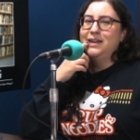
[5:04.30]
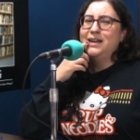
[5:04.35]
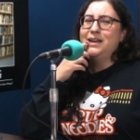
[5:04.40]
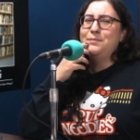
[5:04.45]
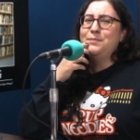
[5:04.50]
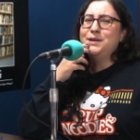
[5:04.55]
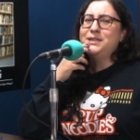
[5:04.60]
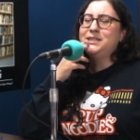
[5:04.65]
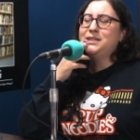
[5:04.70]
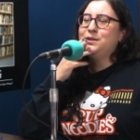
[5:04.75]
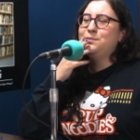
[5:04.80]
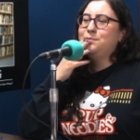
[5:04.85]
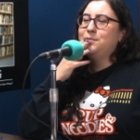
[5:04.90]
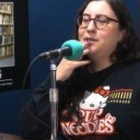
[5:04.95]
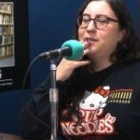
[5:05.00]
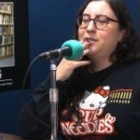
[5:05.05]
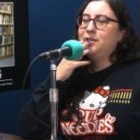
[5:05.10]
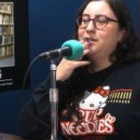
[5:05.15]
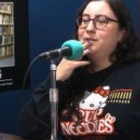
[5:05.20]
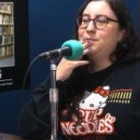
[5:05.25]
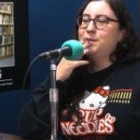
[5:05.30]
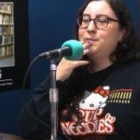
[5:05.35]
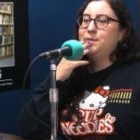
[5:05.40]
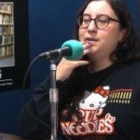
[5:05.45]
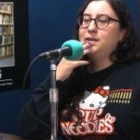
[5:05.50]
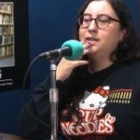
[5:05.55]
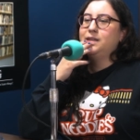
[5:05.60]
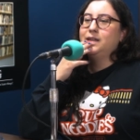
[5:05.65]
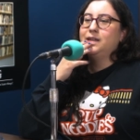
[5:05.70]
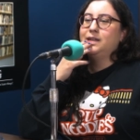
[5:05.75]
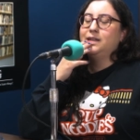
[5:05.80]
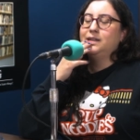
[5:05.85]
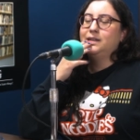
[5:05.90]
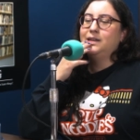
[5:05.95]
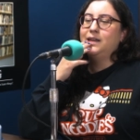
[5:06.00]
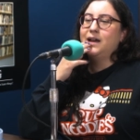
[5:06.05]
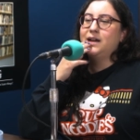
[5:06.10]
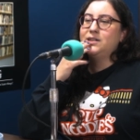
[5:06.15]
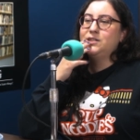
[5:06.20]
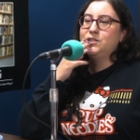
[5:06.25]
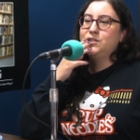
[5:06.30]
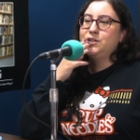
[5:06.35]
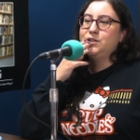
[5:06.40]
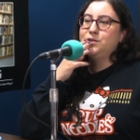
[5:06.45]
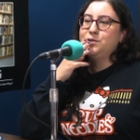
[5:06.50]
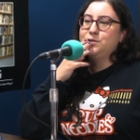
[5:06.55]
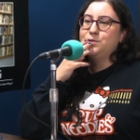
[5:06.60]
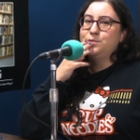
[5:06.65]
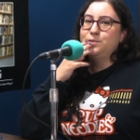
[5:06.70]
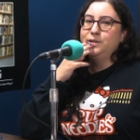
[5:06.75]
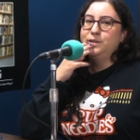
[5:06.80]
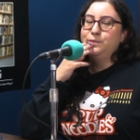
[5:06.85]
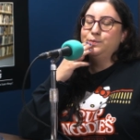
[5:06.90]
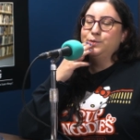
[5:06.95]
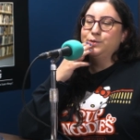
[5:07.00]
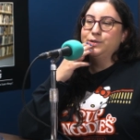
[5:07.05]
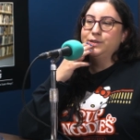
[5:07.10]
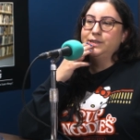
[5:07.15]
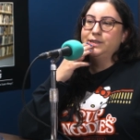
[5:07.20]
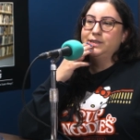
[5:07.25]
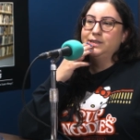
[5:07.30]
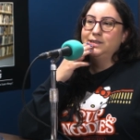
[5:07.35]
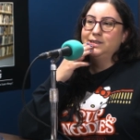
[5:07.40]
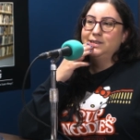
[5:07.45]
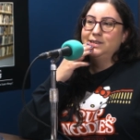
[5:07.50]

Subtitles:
And I picked it up, I think maybe like last year. I was really bored